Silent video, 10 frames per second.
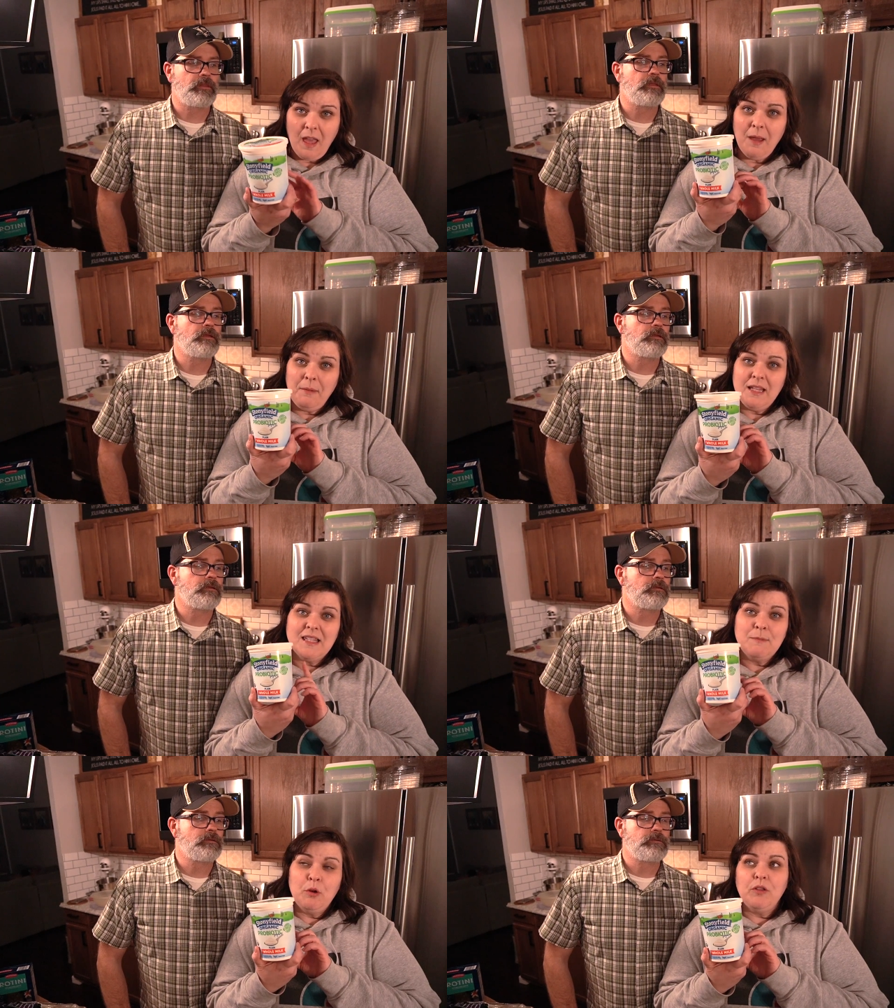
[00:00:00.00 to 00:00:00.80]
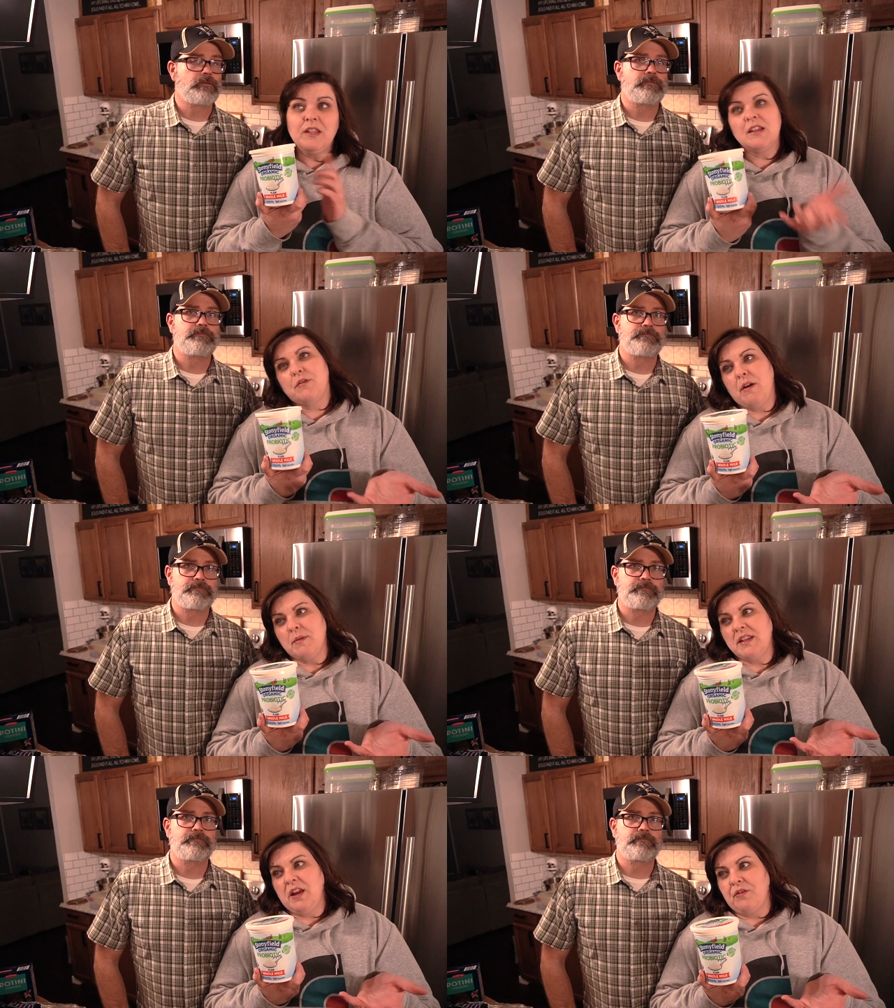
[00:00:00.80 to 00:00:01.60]
Speaker 1: I made smoothies, though that
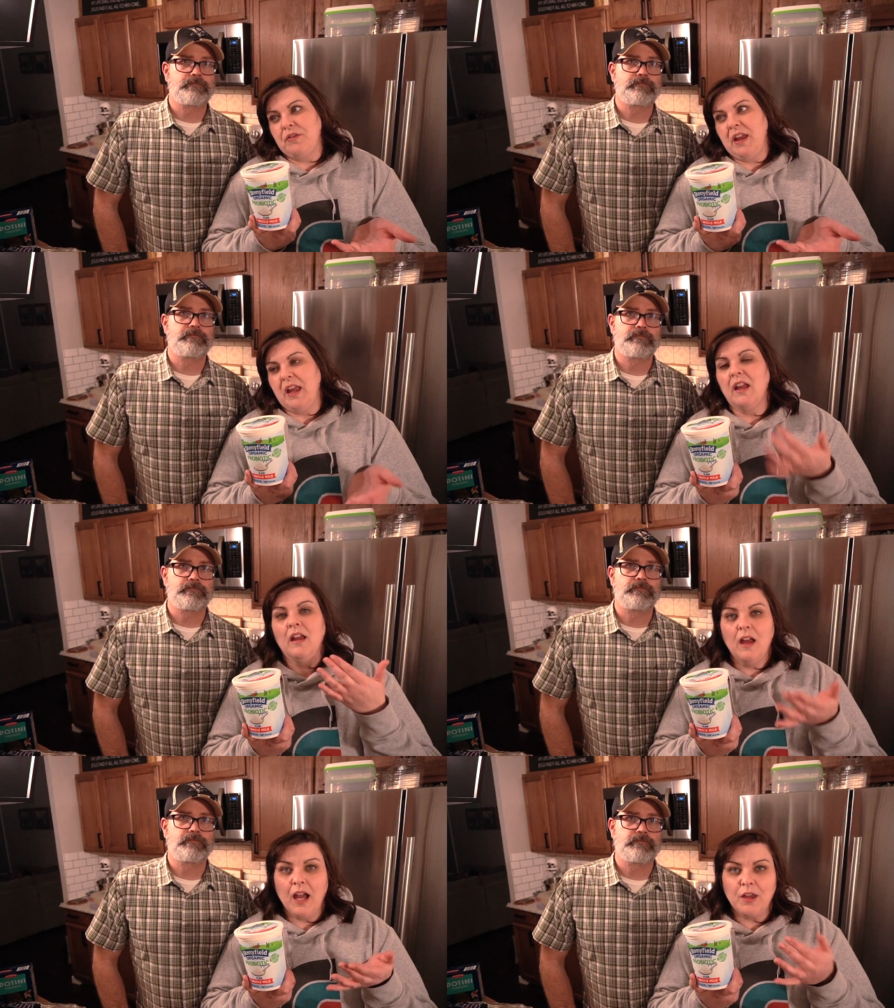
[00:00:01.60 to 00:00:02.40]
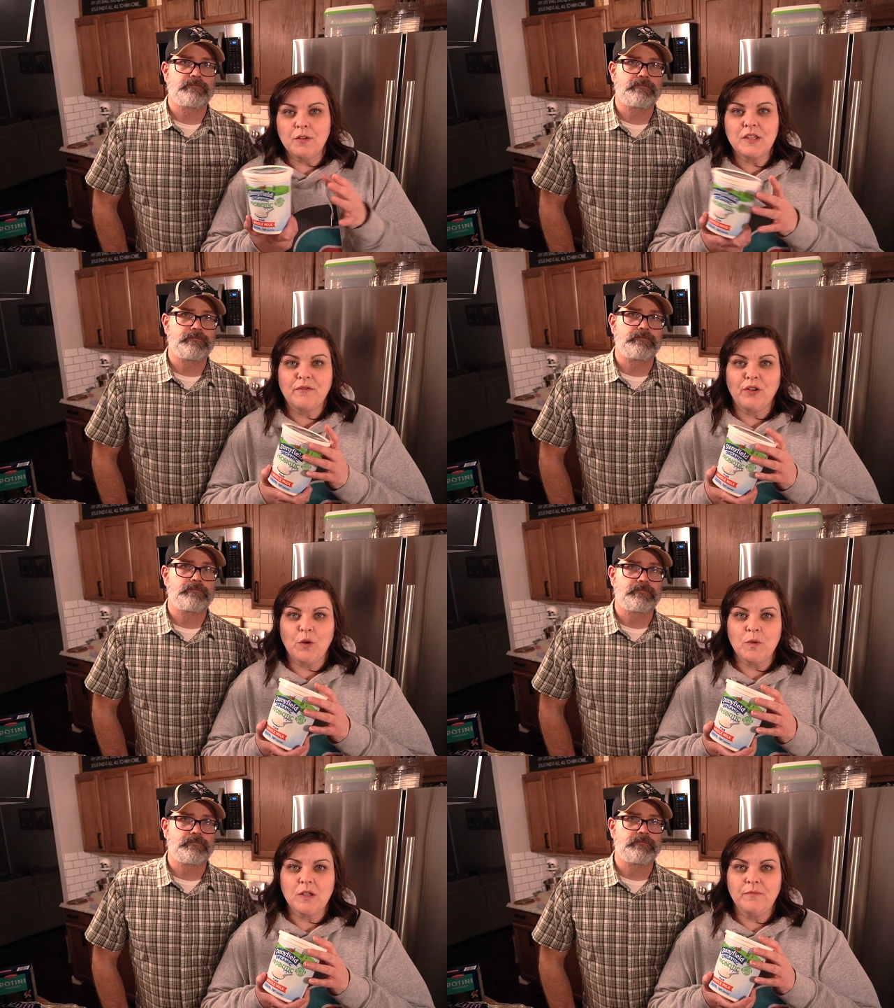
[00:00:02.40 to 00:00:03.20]
was the other thing. I used
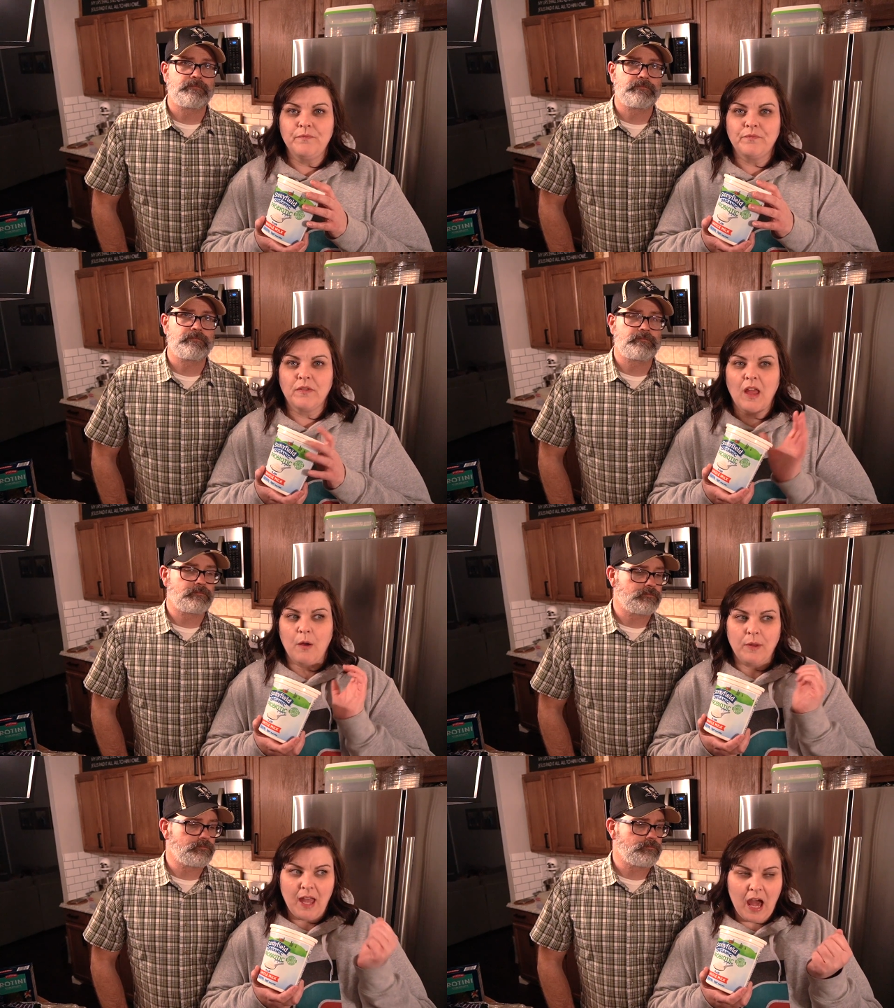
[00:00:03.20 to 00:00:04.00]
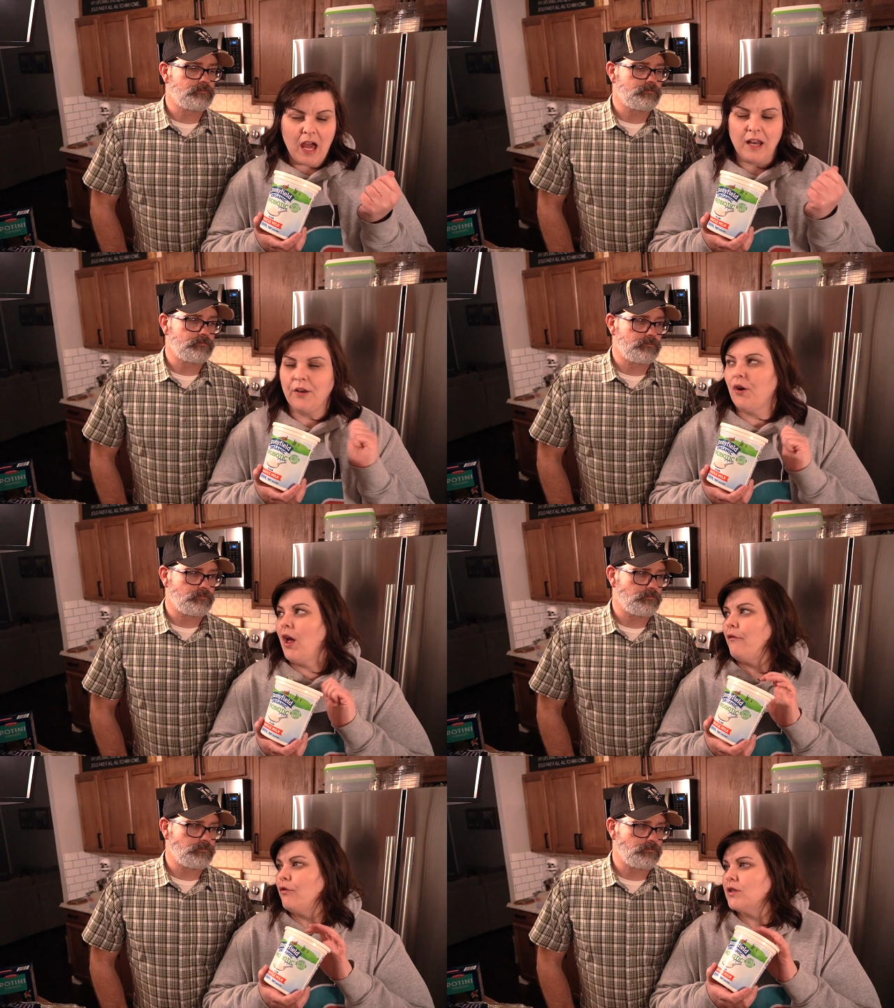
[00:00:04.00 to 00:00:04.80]
fruit that we had in
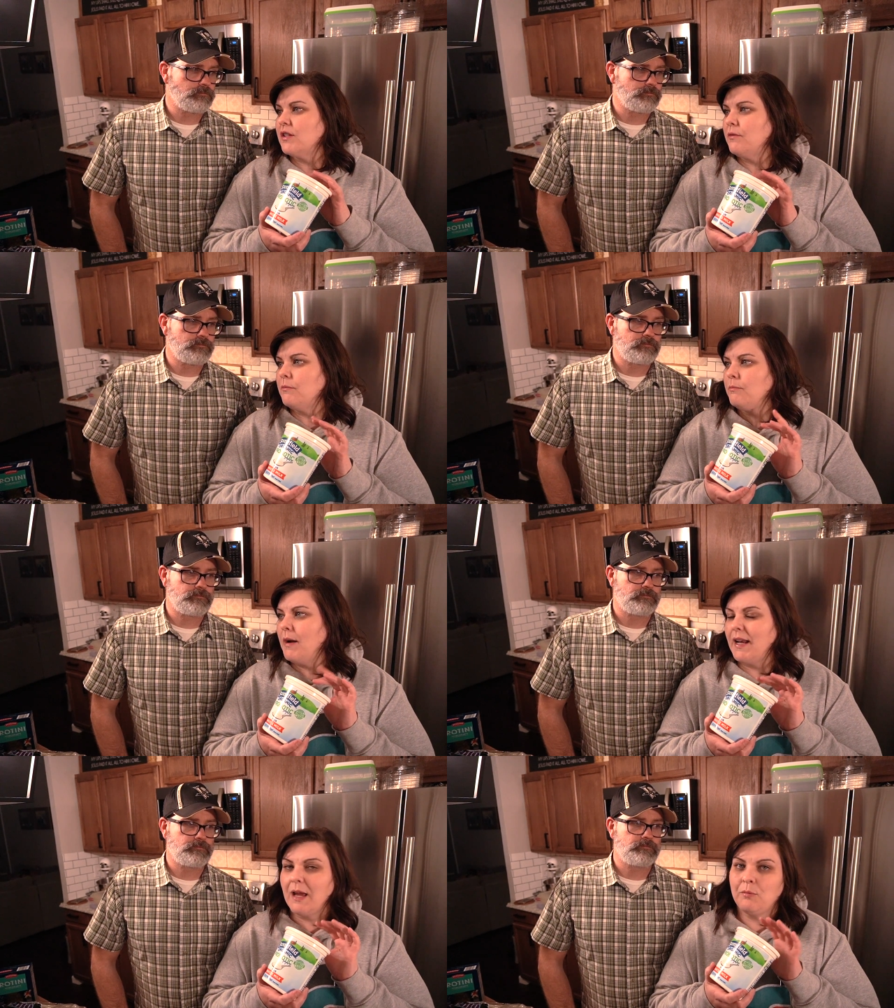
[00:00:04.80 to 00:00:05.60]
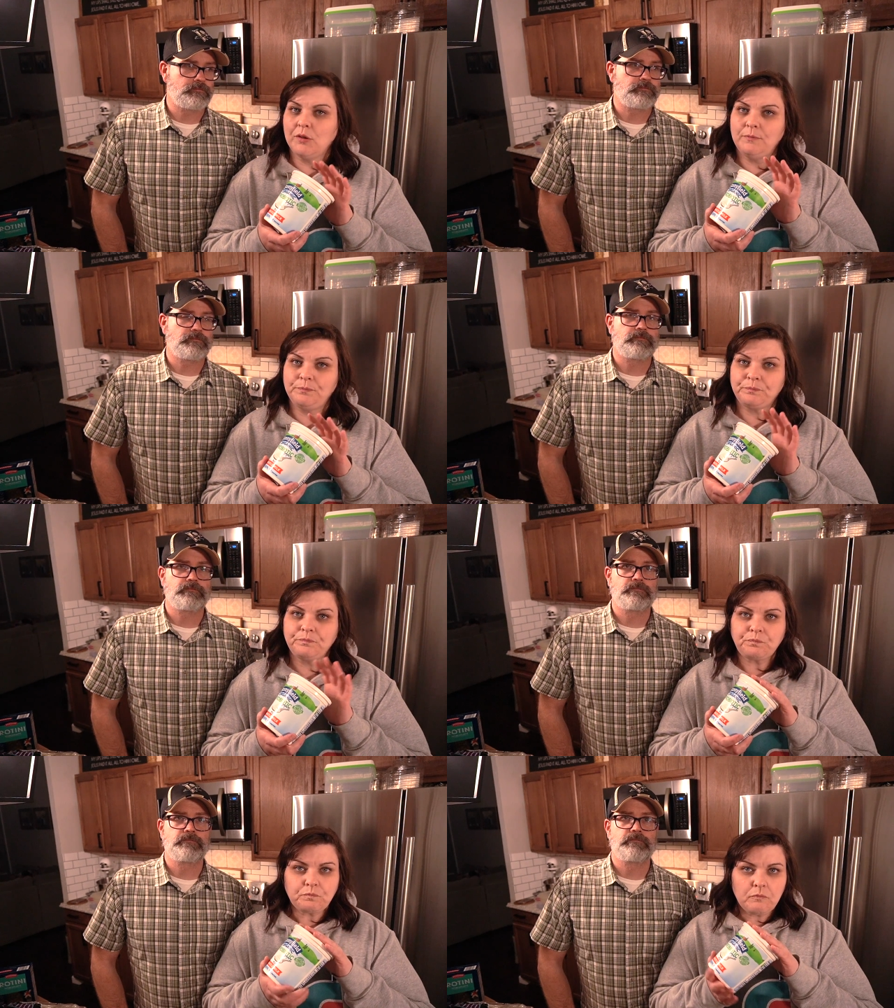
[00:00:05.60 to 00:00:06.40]
our frozen pineapple
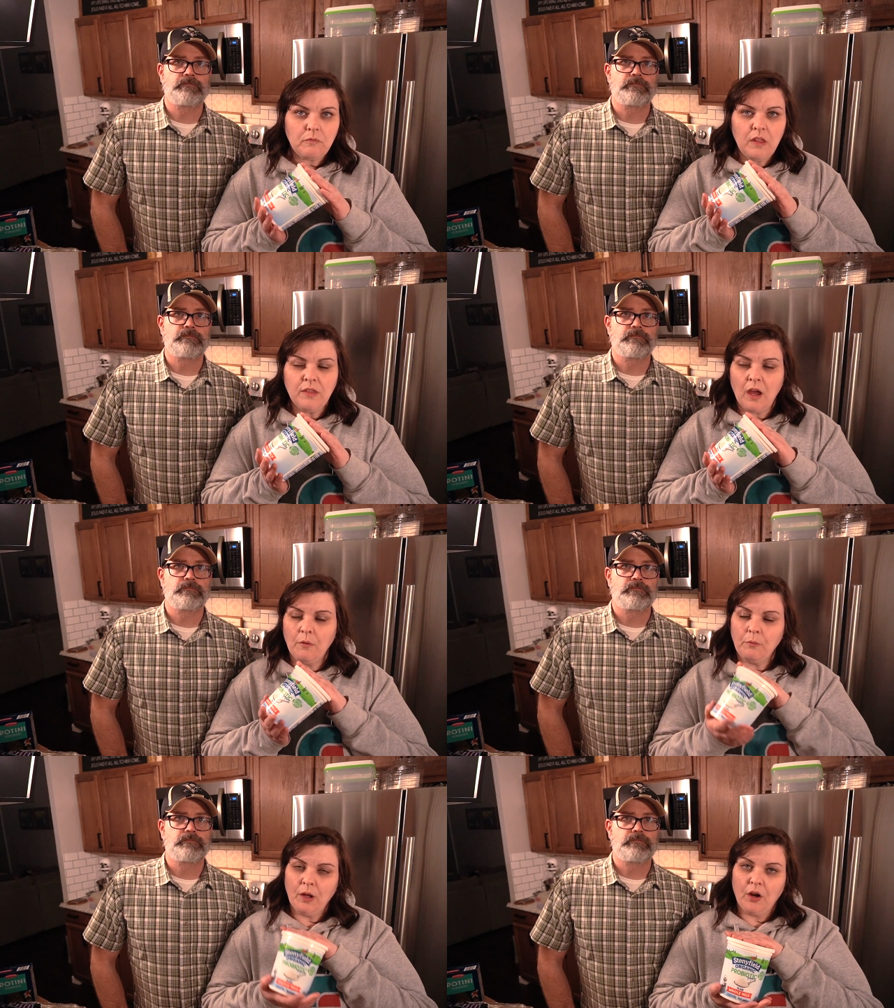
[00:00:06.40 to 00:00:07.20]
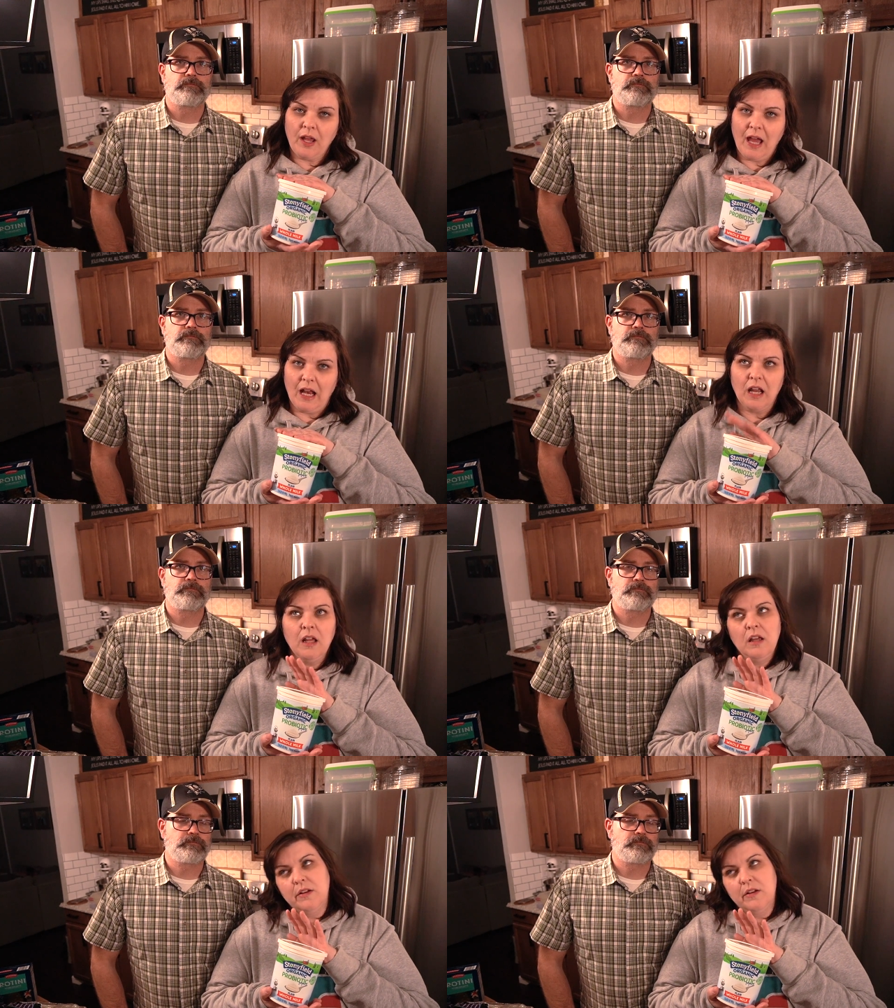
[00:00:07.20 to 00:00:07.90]
that we already had.